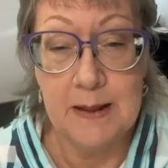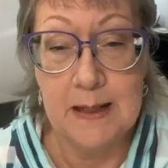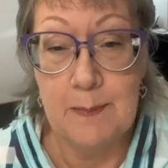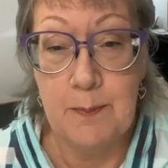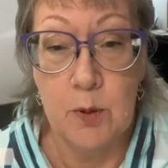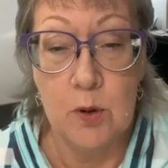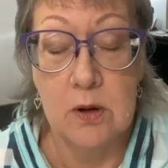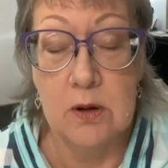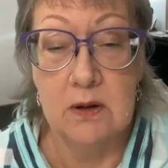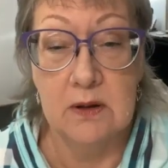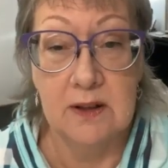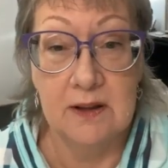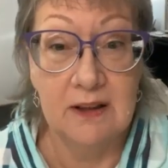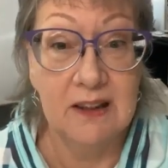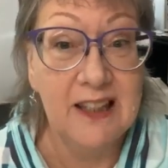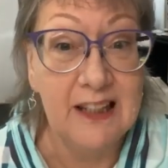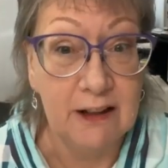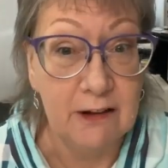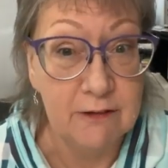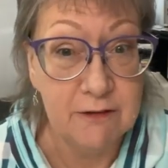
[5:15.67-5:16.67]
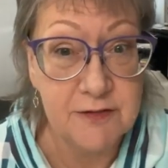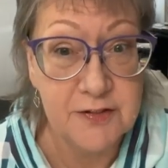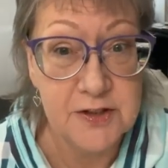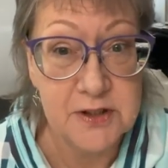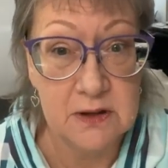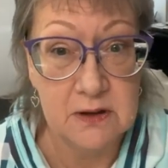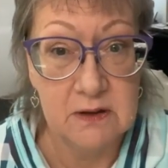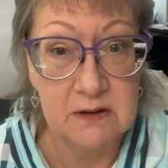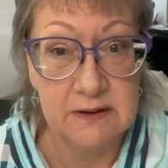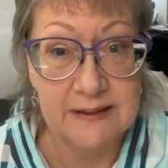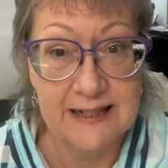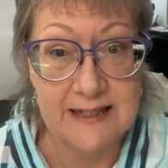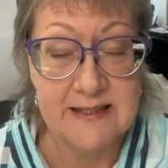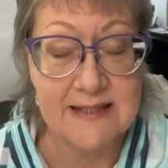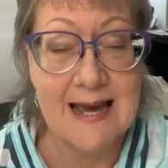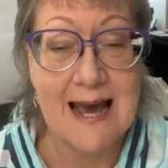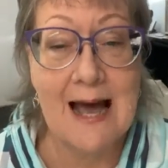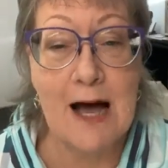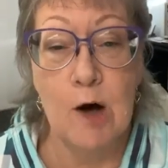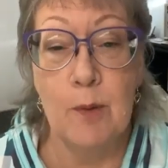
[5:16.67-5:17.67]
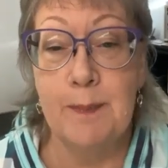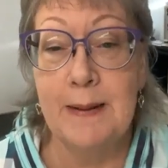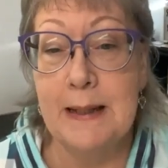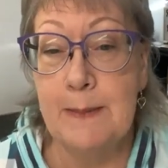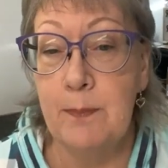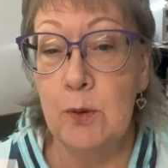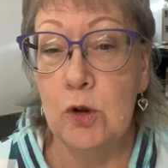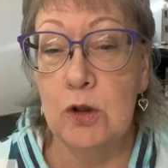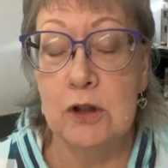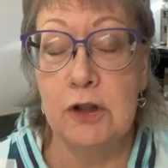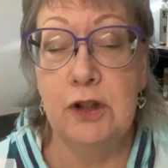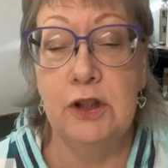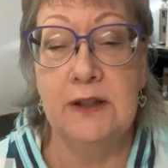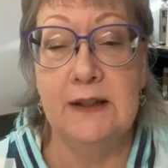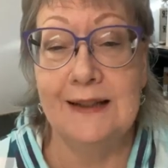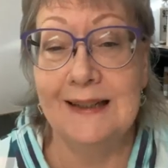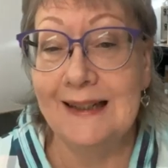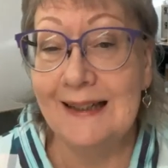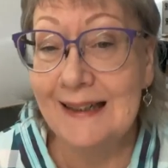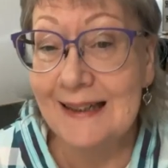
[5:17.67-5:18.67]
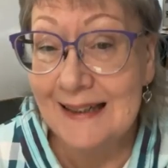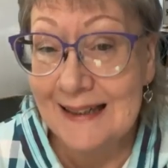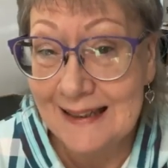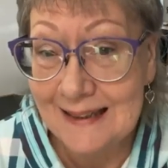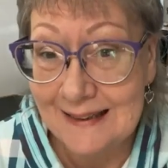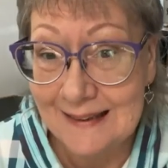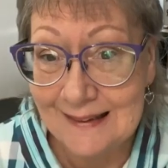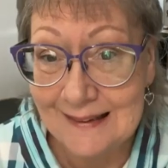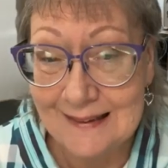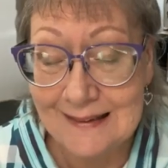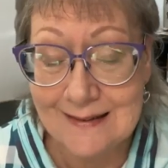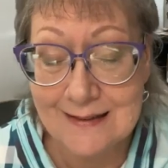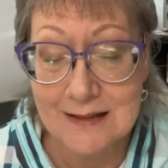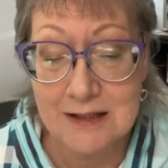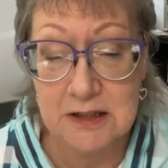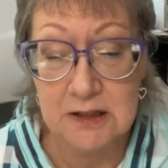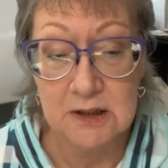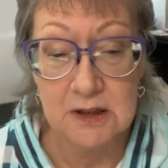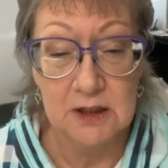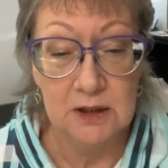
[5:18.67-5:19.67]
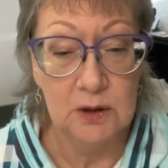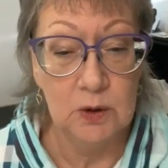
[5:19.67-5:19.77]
people lived. That's how people could eat